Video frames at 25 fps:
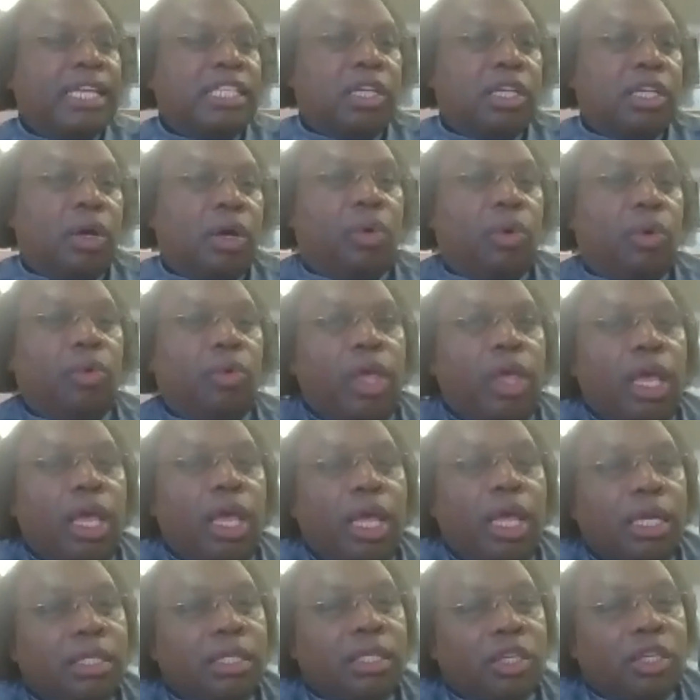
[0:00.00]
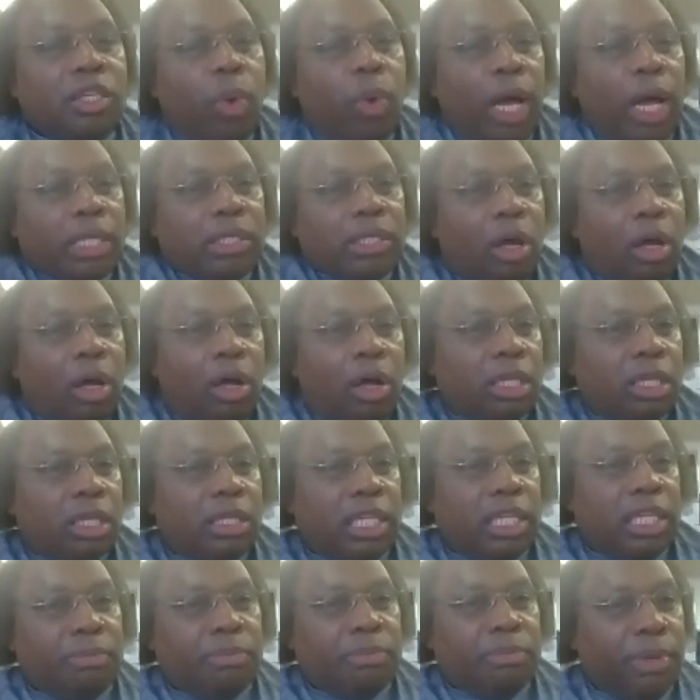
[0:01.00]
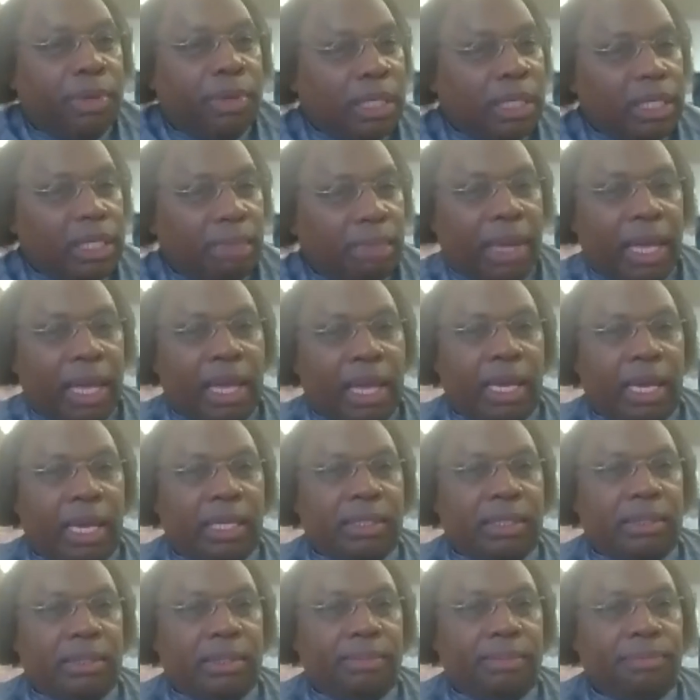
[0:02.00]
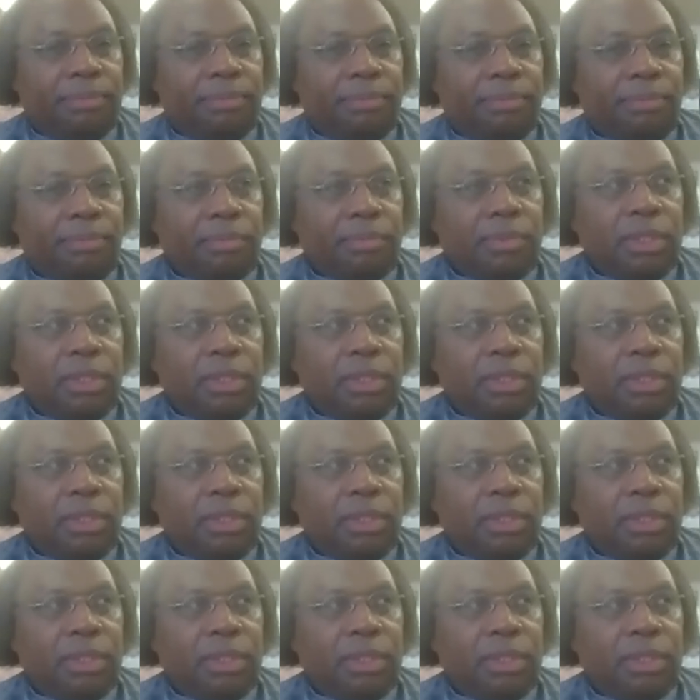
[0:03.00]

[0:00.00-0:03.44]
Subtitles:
And so to watch all of these brilliant minds